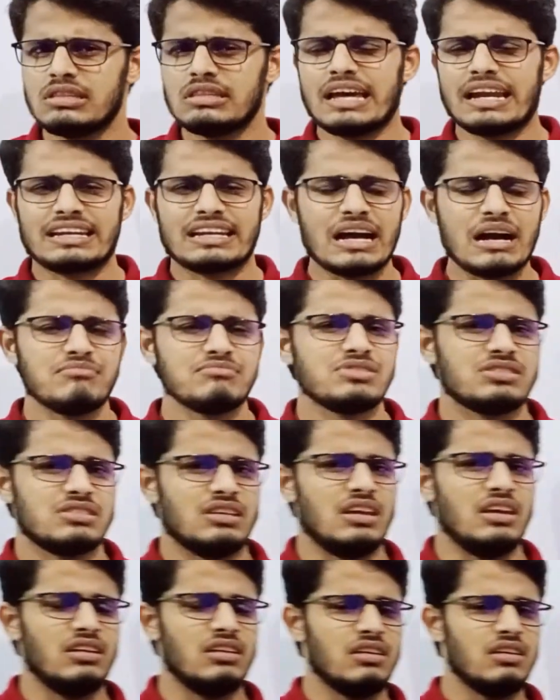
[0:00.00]
that comes
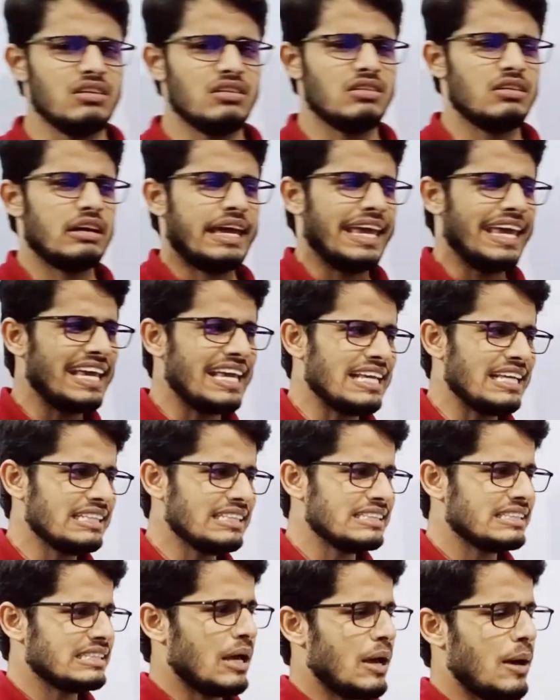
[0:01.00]
in here
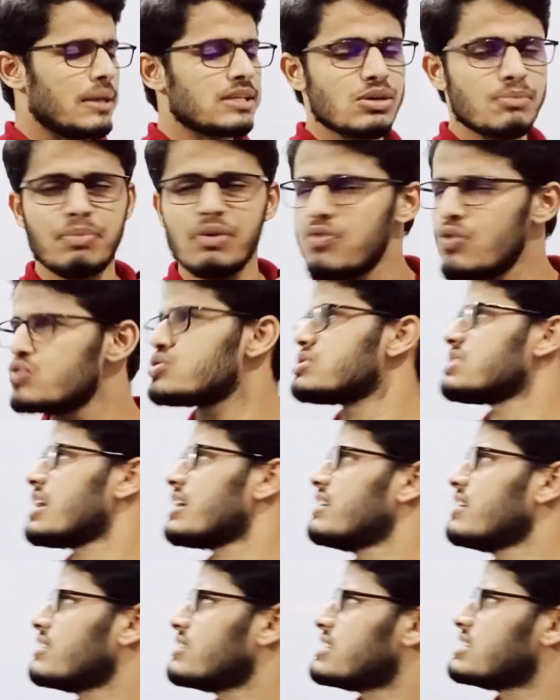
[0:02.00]
is, so before
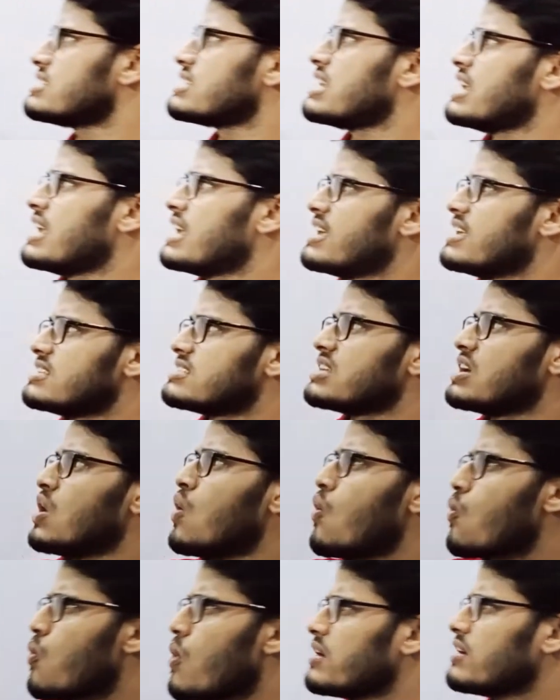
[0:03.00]
starting this, is
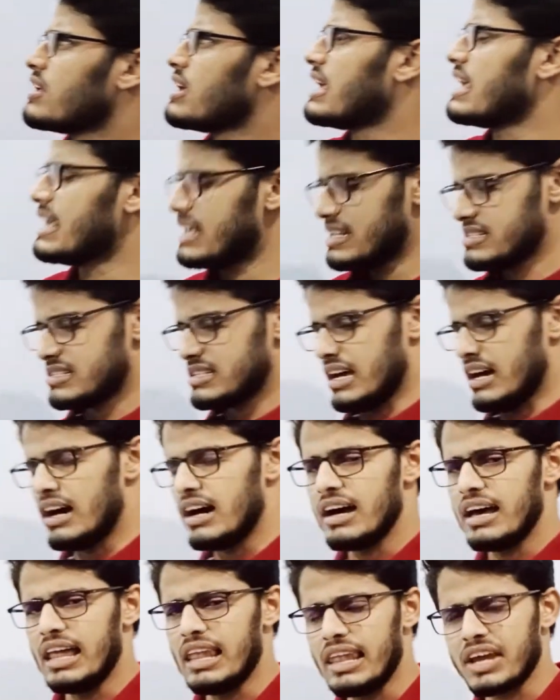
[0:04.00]
what is
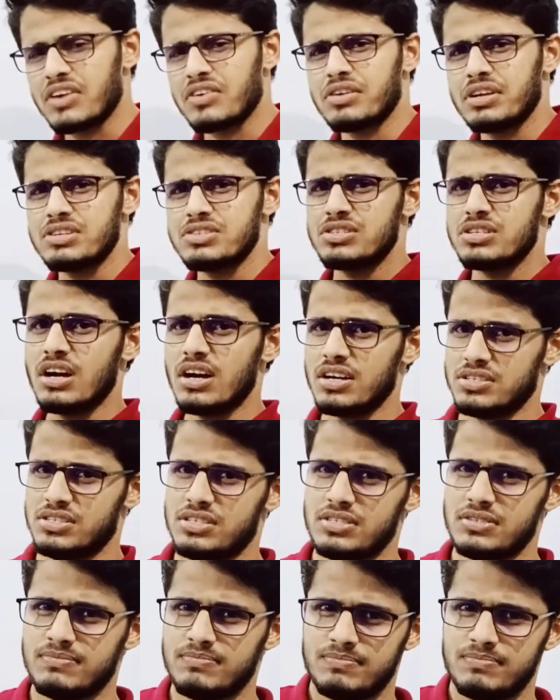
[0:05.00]
a electric charge?